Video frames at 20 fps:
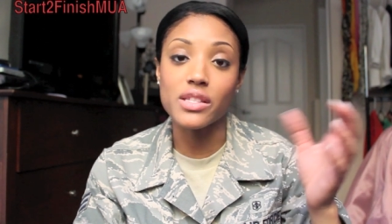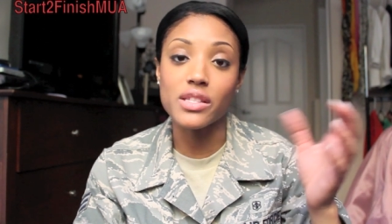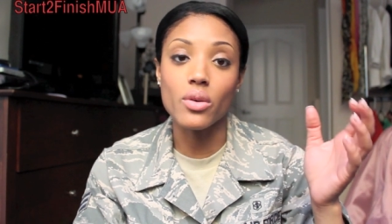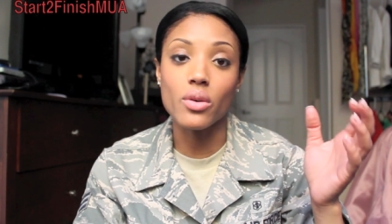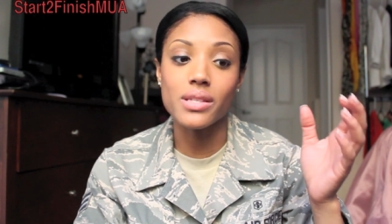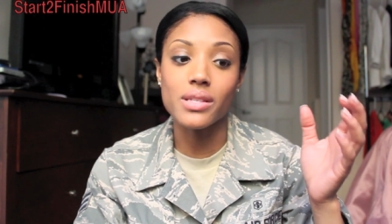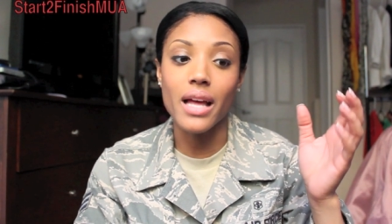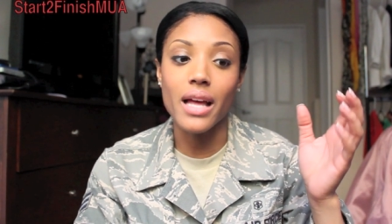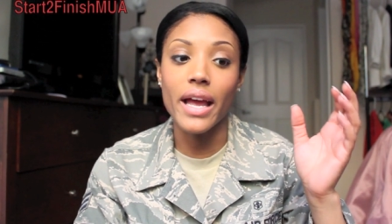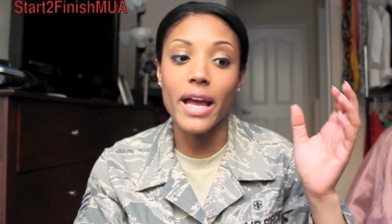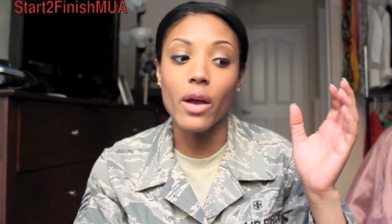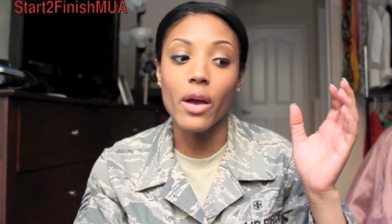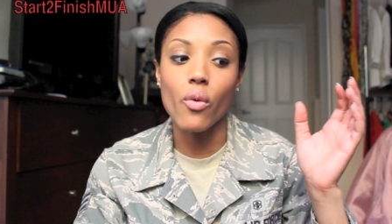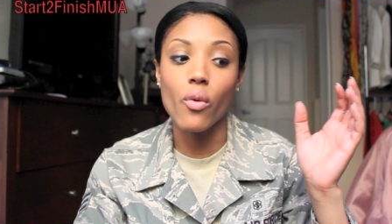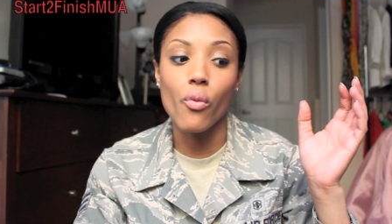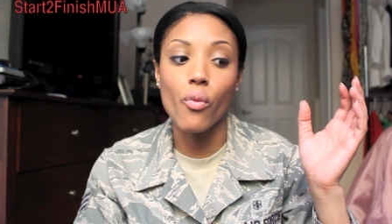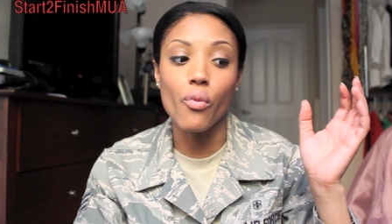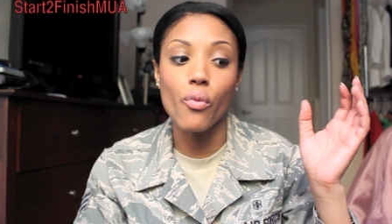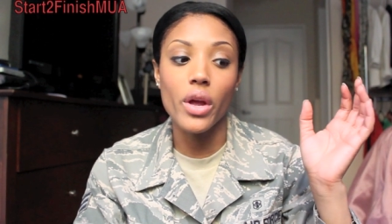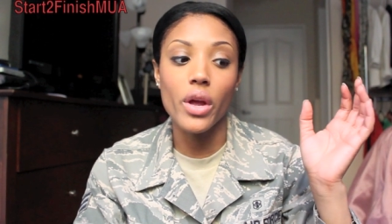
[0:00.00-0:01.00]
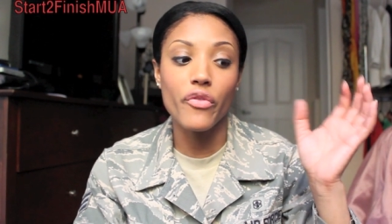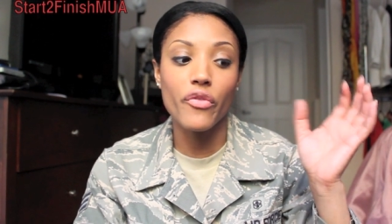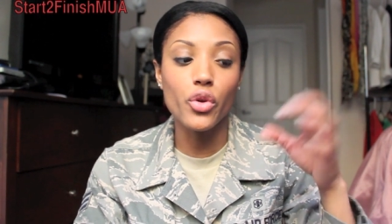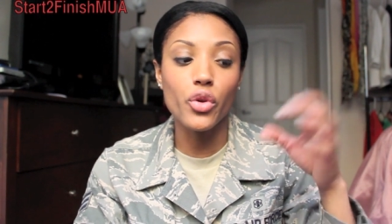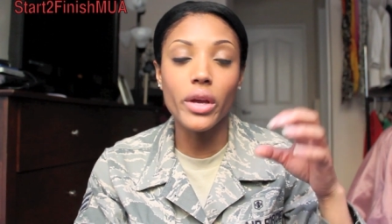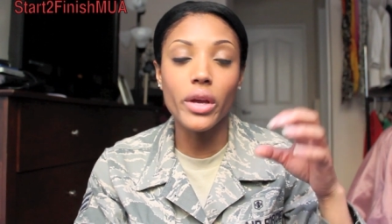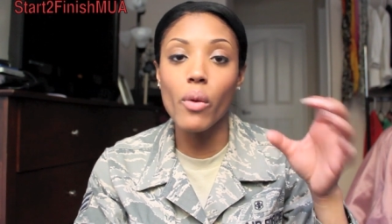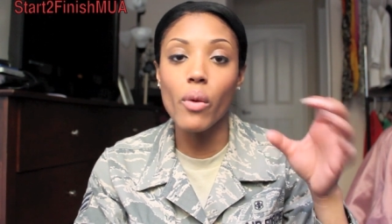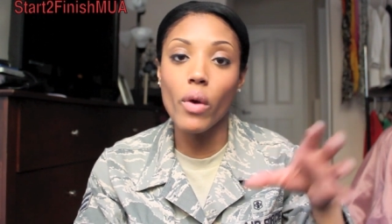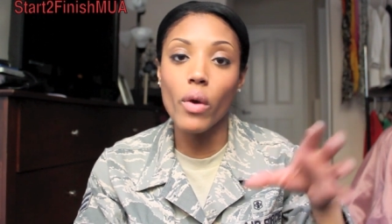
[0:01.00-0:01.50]
So it's like, if
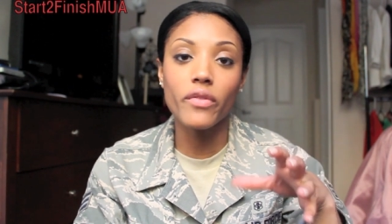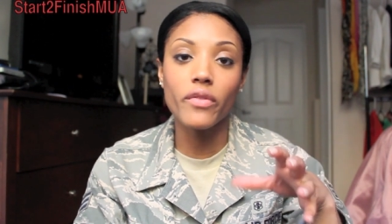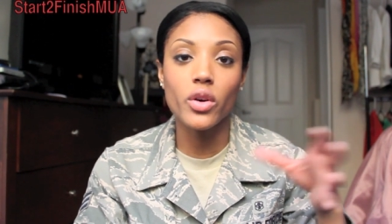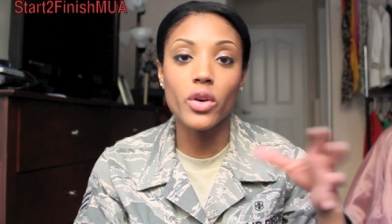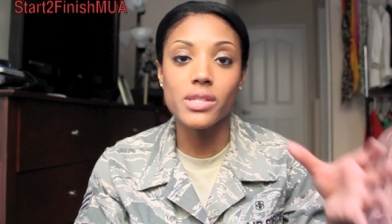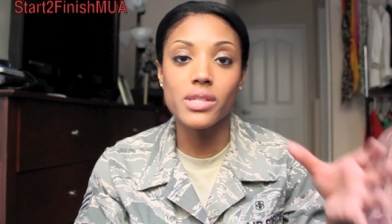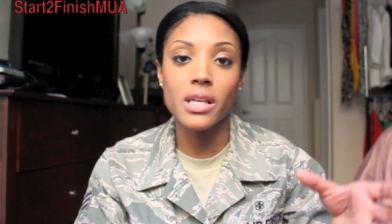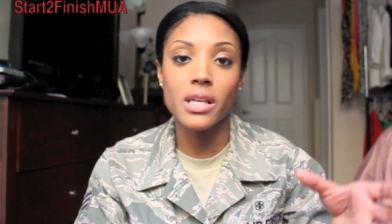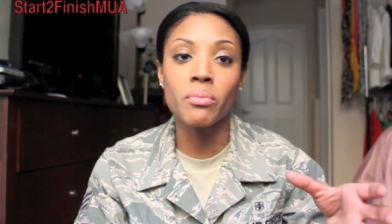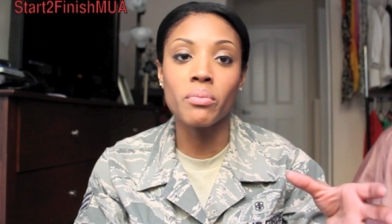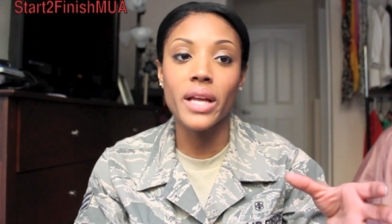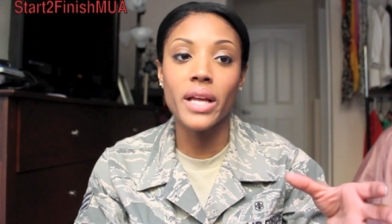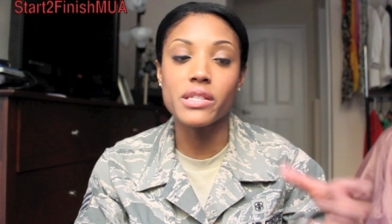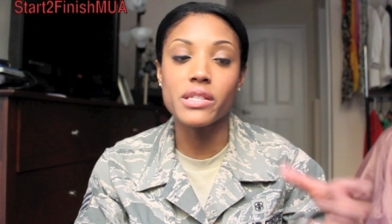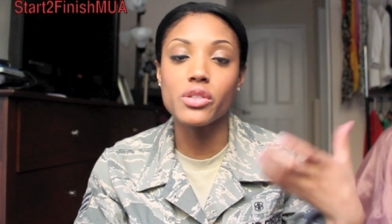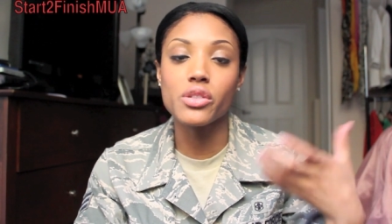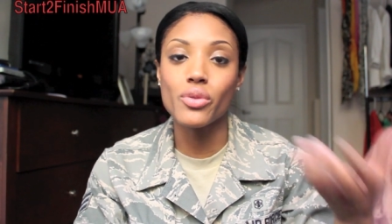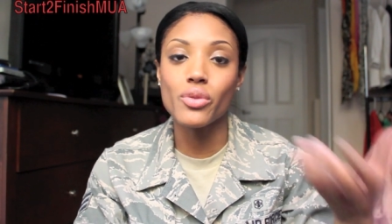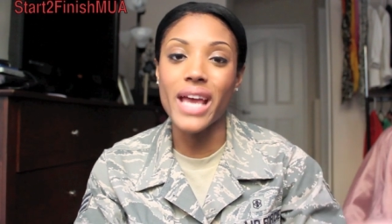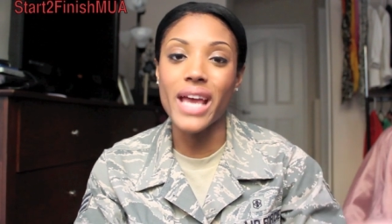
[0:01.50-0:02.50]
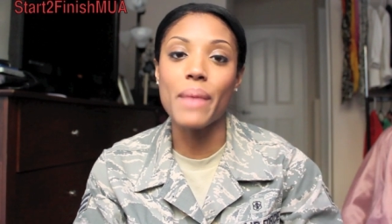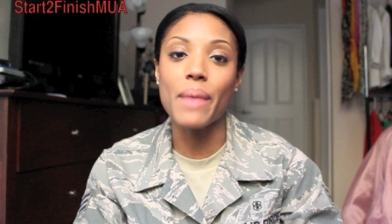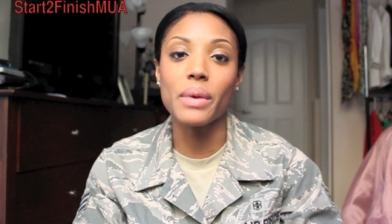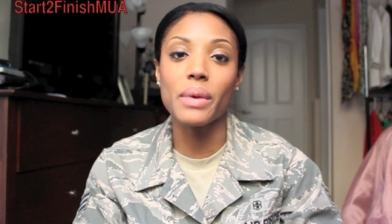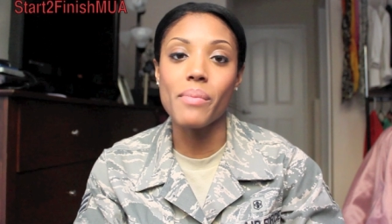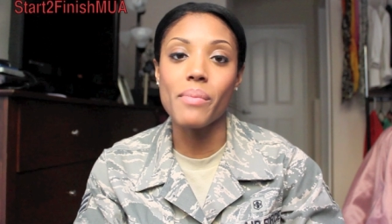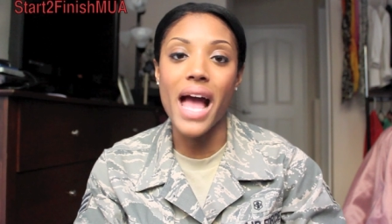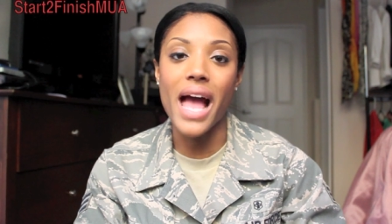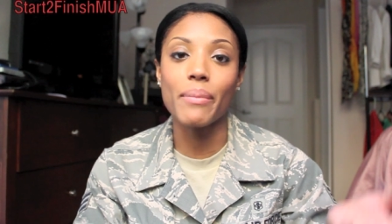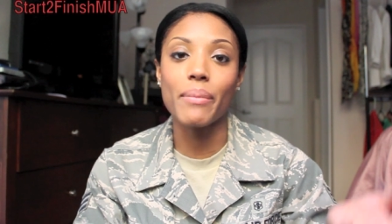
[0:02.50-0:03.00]
you get one of those 10 places, you can't be
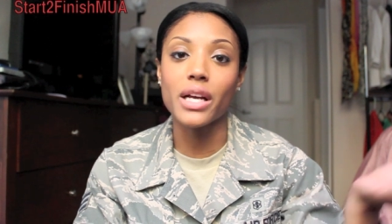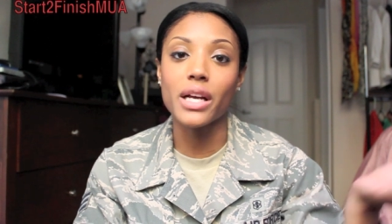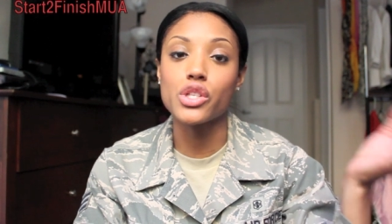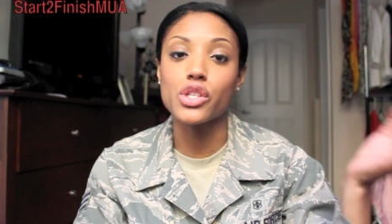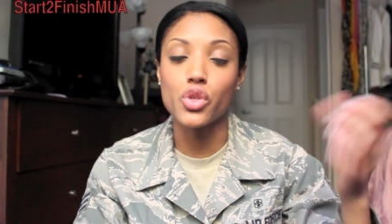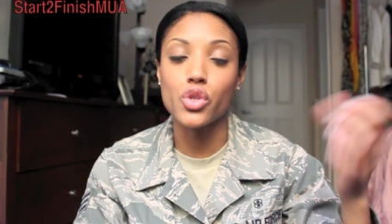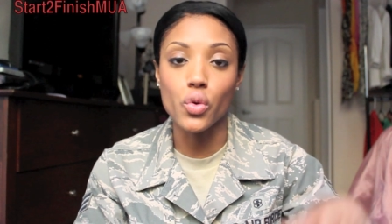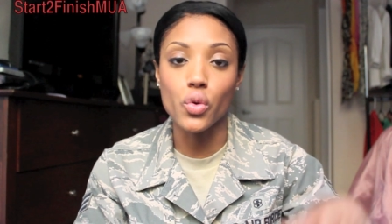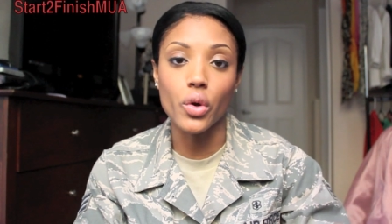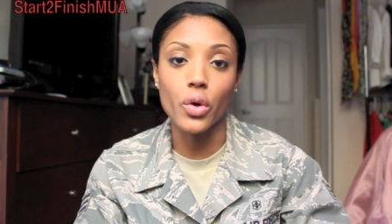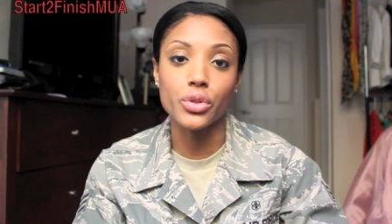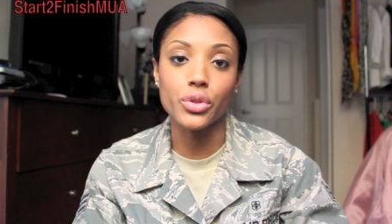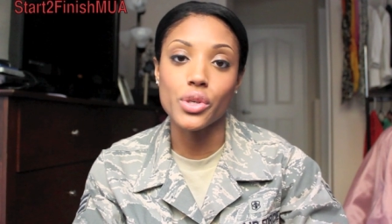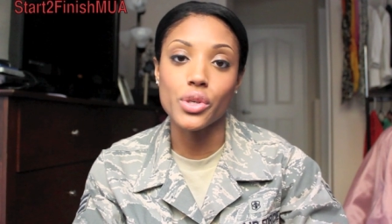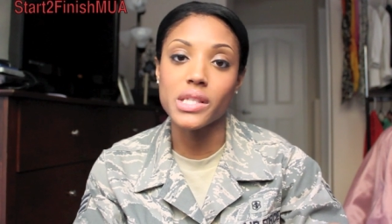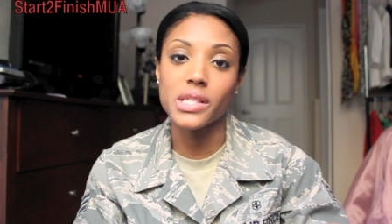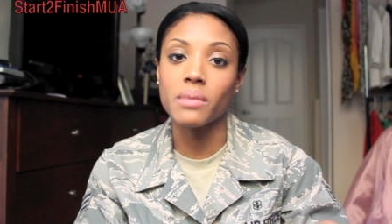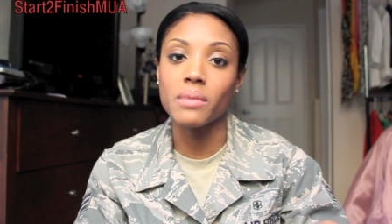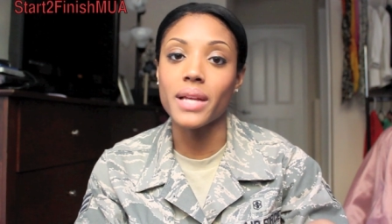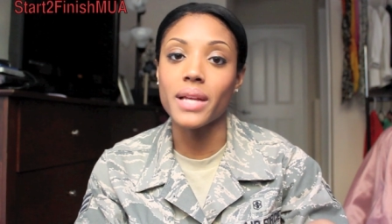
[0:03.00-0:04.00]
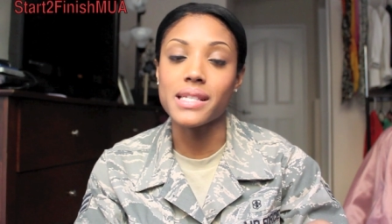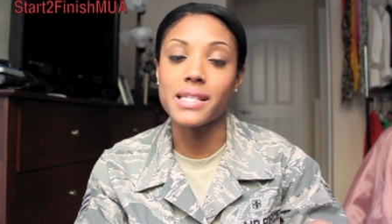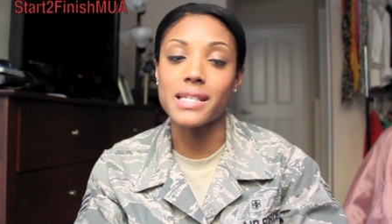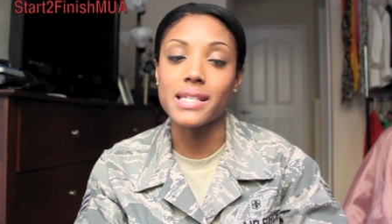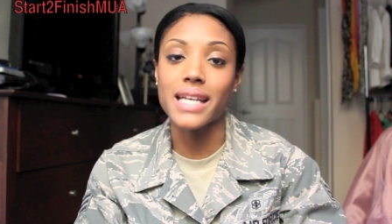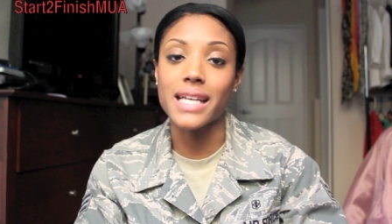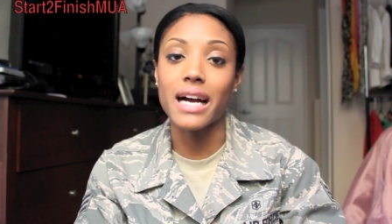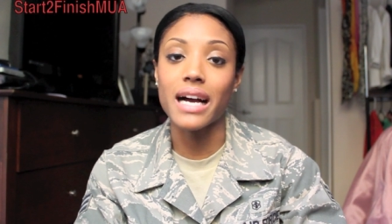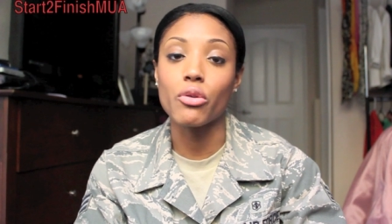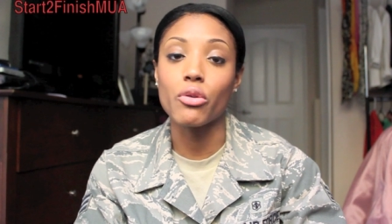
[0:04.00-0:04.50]
mad because you wrote those 10 places
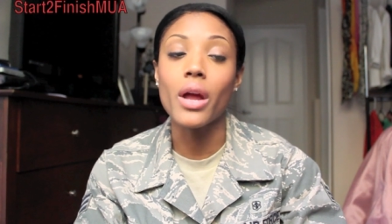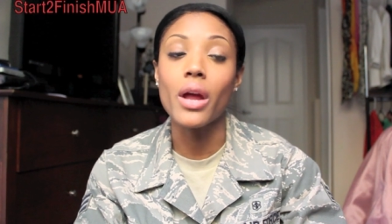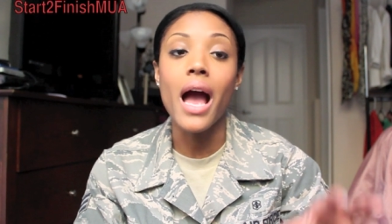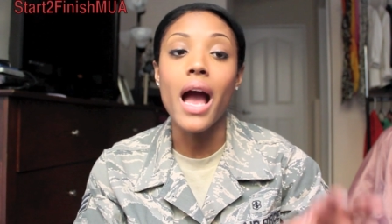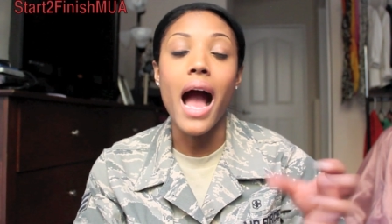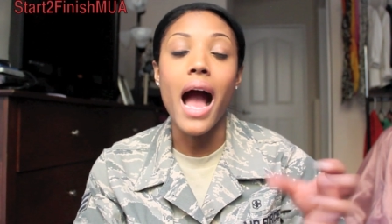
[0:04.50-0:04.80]
down.